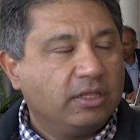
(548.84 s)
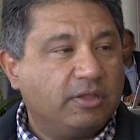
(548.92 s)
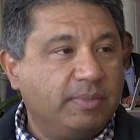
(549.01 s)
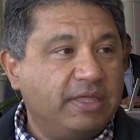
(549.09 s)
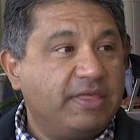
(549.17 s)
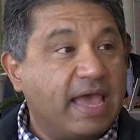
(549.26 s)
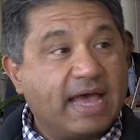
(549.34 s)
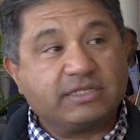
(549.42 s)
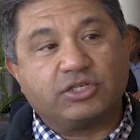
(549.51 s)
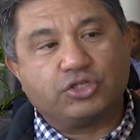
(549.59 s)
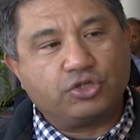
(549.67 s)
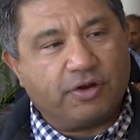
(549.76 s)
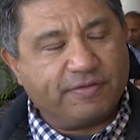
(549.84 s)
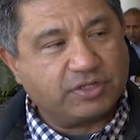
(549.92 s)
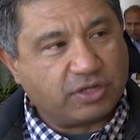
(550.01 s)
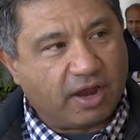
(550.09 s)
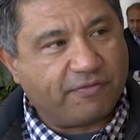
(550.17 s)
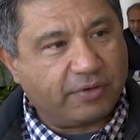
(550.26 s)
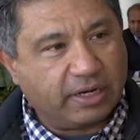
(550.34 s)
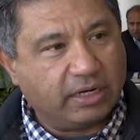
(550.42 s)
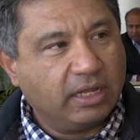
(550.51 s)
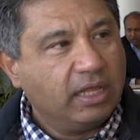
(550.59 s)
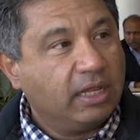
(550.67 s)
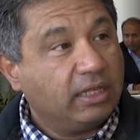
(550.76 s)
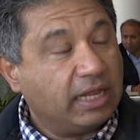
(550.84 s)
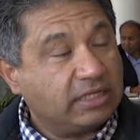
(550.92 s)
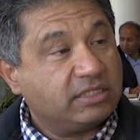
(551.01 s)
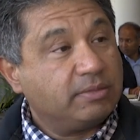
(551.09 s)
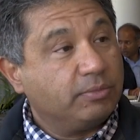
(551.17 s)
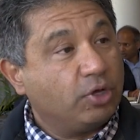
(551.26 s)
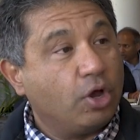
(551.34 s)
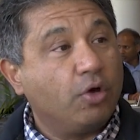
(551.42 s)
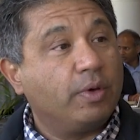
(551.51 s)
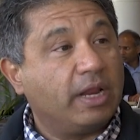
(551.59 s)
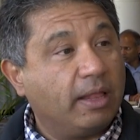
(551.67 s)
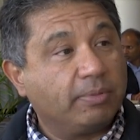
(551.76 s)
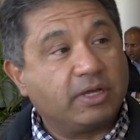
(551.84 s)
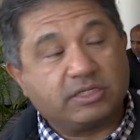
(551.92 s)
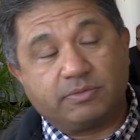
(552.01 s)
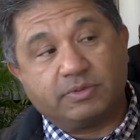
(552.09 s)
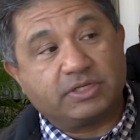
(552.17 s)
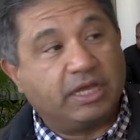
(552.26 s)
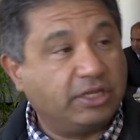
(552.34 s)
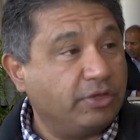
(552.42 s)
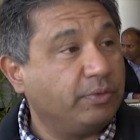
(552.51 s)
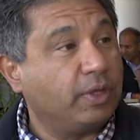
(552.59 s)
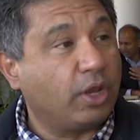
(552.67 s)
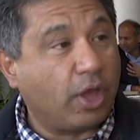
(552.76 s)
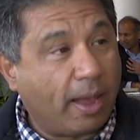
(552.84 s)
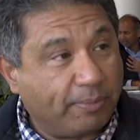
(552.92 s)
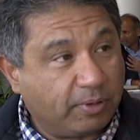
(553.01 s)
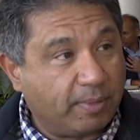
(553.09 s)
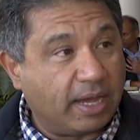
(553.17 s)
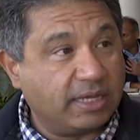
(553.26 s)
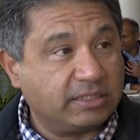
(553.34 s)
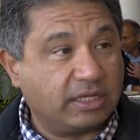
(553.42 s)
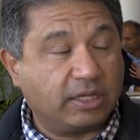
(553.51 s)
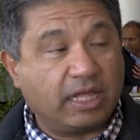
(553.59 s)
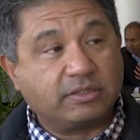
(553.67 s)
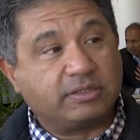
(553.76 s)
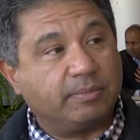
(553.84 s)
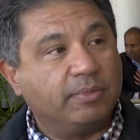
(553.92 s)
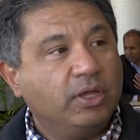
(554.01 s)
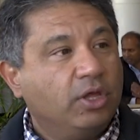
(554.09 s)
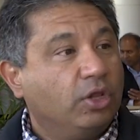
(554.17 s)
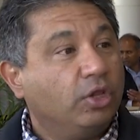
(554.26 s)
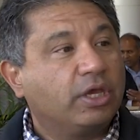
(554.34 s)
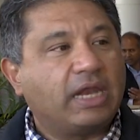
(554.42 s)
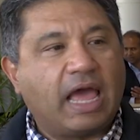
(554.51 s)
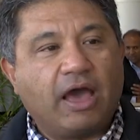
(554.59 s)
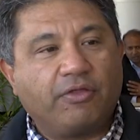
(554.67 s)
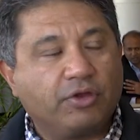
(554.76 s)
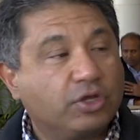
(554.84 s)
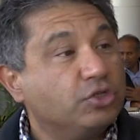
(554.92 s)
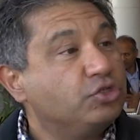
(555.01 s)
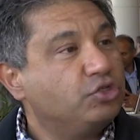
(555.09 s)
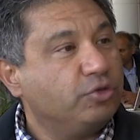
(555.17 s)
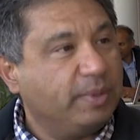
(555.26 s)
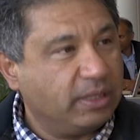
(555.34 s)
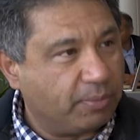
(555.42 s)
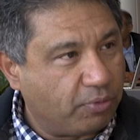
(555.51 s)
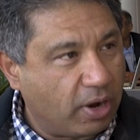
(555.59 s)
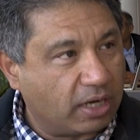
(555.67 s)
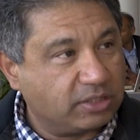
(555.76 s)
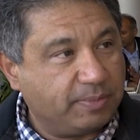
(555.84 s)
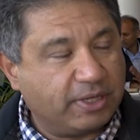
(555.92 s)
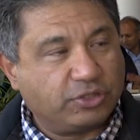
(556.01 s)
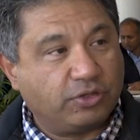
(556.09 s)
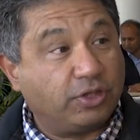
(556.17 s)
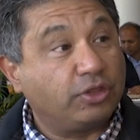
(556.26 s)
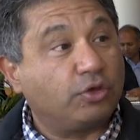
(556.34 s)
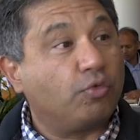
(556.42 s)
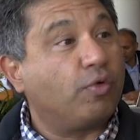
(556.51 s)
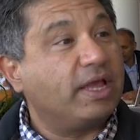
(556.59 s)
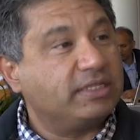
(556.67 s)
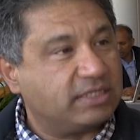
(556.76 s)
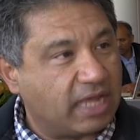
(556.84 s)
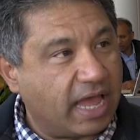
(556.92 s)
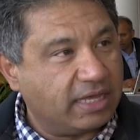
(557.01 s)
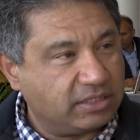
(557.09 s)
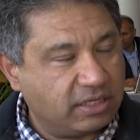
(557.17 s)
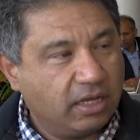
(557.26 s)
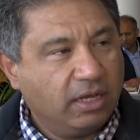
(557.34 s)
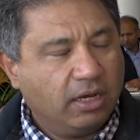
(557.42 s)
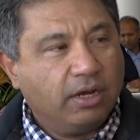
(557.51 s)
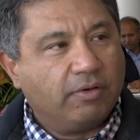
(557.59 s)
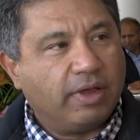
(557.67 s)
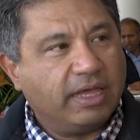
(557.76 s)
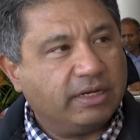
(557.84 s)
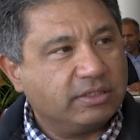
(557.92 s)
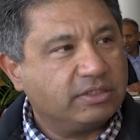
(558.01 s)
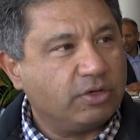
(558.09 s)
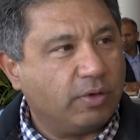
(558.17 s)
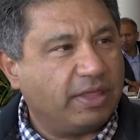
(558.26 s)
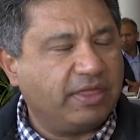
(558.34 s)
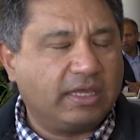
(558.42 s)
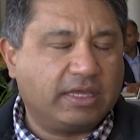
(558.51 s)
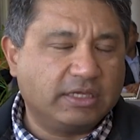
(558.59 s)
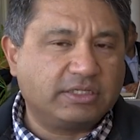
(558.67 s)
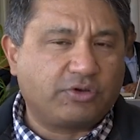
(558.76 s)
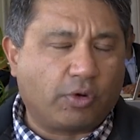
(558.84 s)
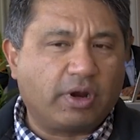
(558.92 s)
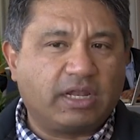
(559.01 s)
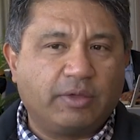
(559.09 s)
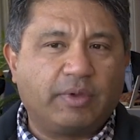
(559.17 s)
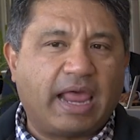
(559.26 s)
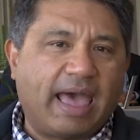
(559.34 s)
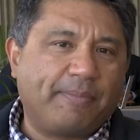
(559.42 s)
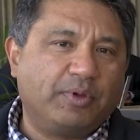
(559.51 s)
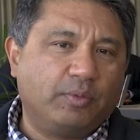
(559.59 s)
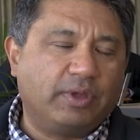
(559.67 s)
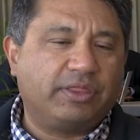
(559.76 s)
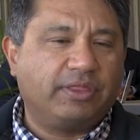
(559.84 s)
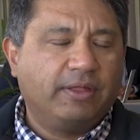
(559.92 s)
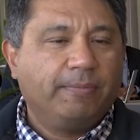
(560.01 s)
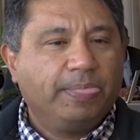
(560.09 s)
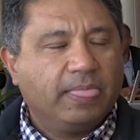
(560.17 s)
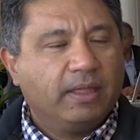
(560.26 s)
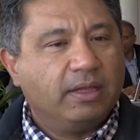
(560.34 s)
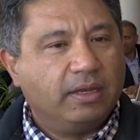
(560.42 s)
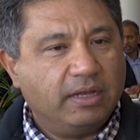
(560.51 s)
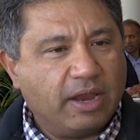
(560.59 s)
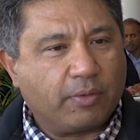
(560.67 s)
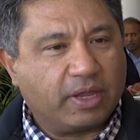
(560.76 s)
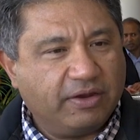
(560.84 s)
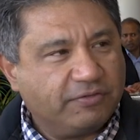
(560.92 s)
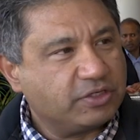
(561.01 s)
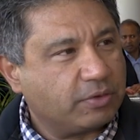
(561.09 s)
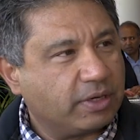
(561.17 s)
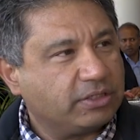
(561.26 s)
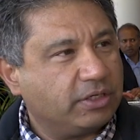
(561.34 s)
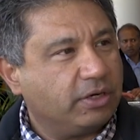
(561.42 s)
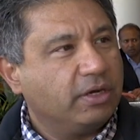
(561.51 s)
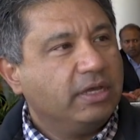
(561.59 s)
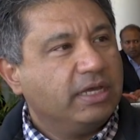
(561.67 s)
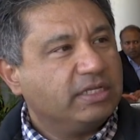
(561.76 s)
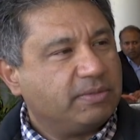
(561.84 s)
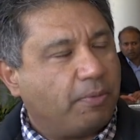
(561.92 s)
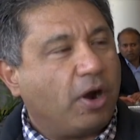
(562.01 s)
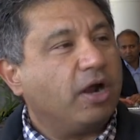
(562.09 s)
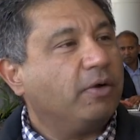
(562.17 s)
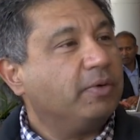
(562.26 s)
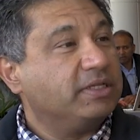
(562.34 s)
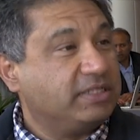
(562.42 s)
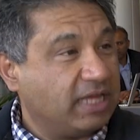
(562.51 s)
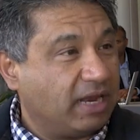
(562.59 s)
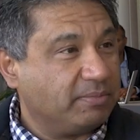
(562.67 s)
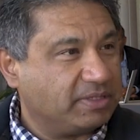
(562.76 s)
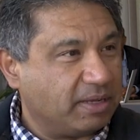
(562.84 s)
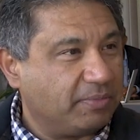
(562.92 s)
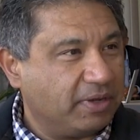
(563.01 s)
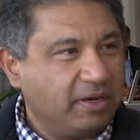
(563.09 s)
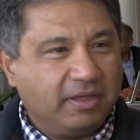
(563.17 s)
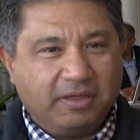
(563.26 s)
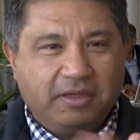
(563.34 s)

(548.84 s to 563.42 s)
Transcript: to me, the as a service offering lets them go and help customers continually optimize. It helps them look at how they're consuming the products, make sure that they're right sized, right? And so I think yes. historically, what happened with uh, network infrastructure is a partner would sell them something,